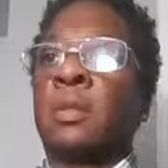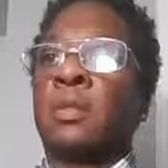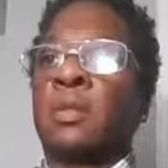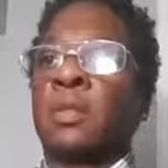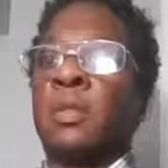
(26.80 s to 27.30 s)

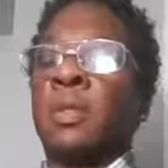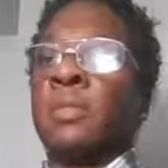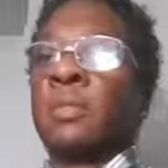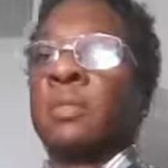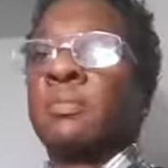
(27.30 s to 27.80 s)
just on here,
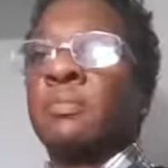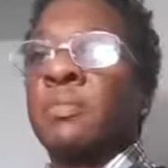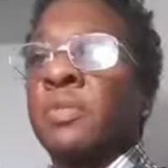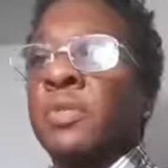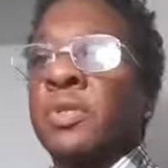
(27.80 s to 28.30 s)
just
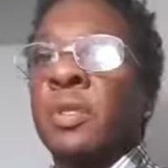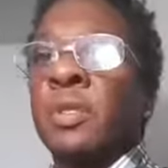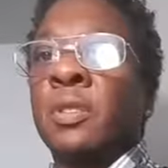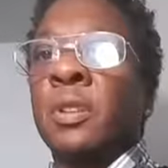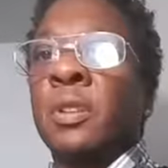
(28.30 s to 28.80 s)

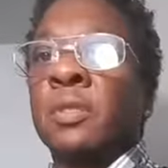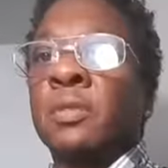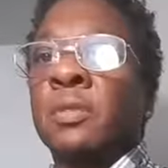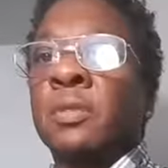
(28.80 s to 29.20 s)
sharing thoughts.